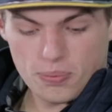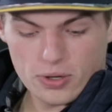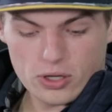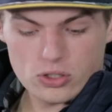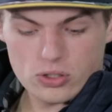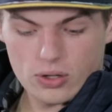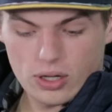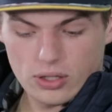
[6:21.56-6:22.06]

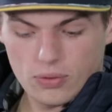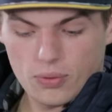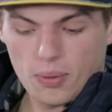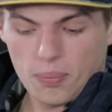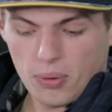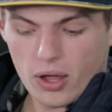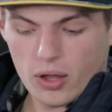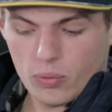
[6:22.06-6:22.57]
pressure and your
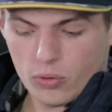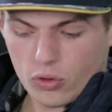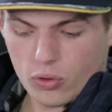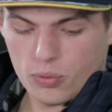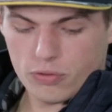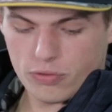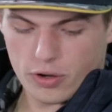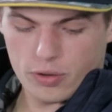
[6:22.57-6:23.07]
reply was
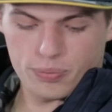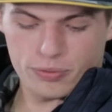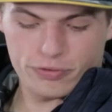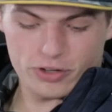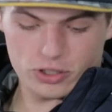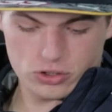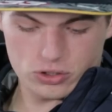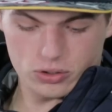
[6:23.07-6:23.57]
always very
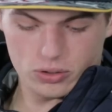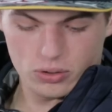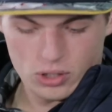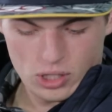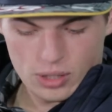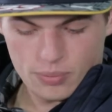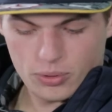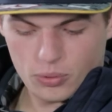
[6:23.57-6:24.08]
professional.
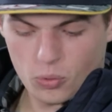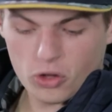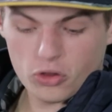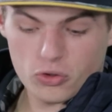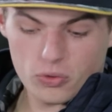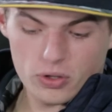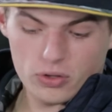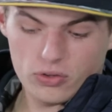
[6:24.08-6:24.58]
But
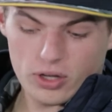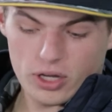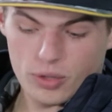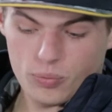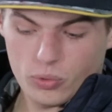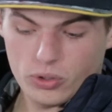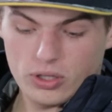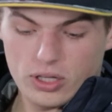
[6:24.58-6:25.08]
was there a
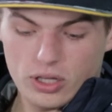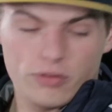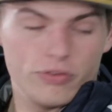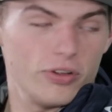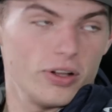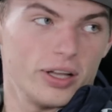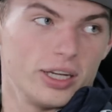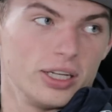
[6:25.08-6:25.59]
time when you did
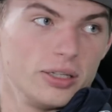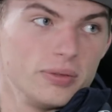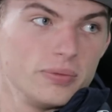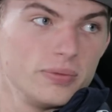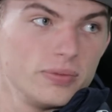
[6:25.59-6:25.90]
feel any?